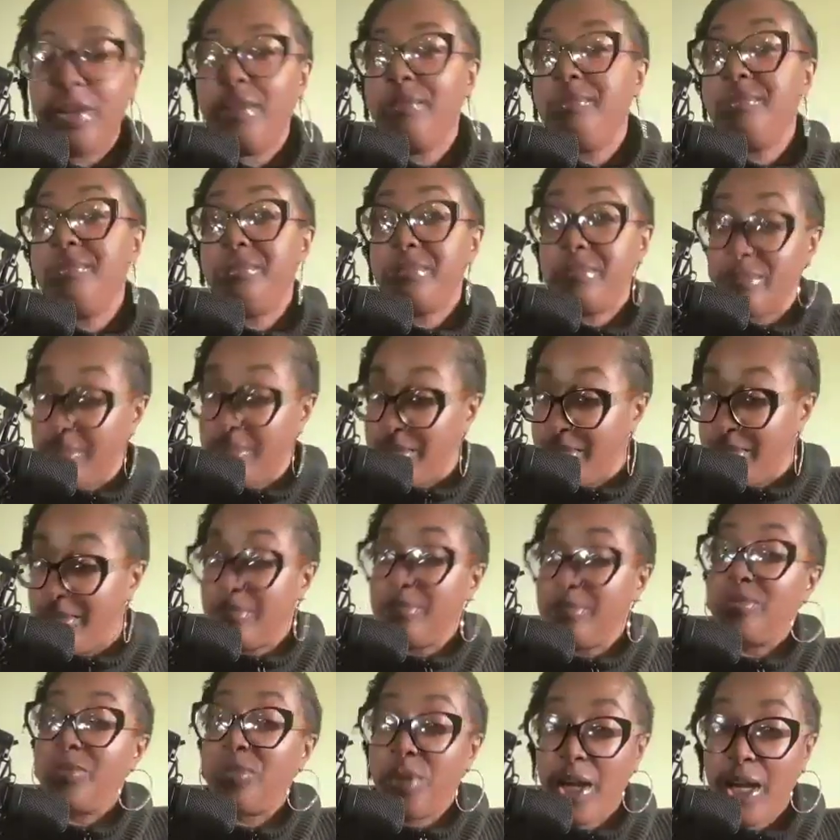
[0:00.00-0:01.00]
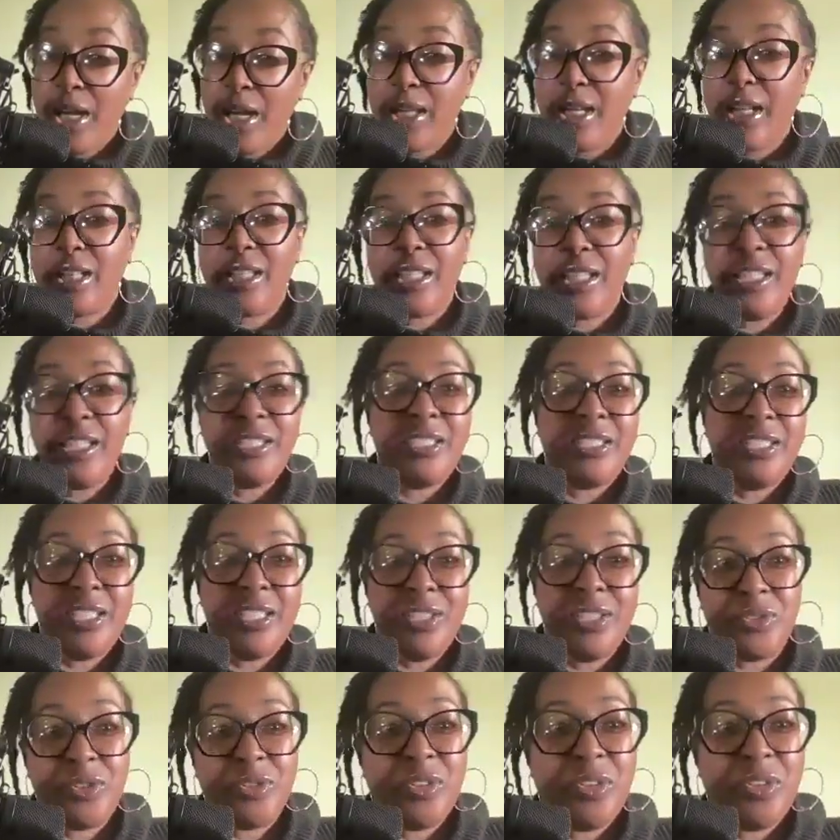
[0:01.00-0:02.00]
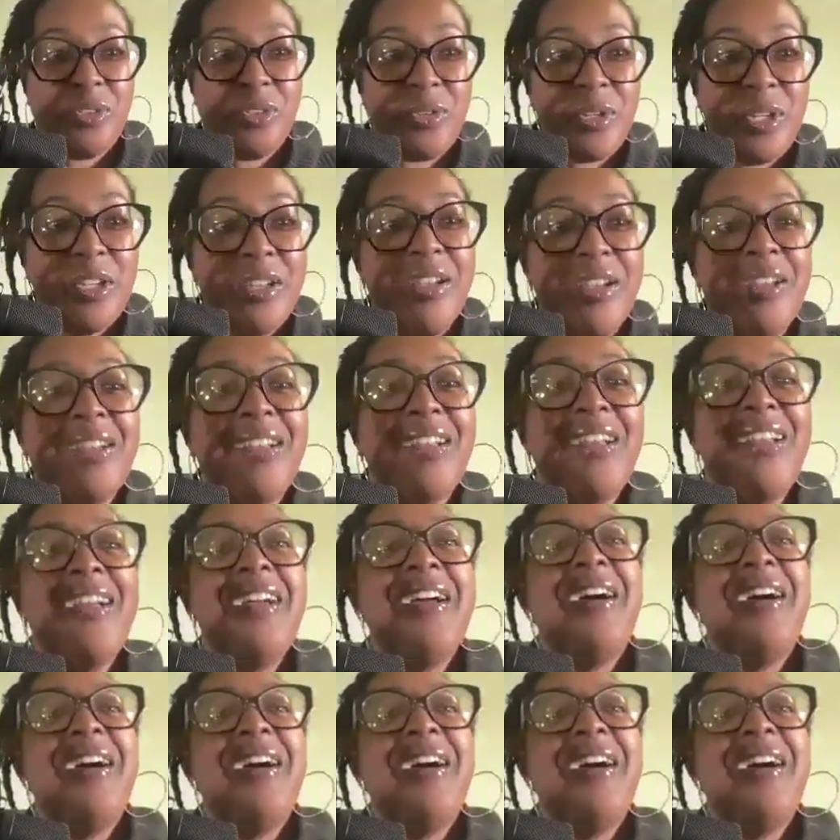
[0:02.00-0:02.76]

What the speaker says: I'm trying not to get censored on here.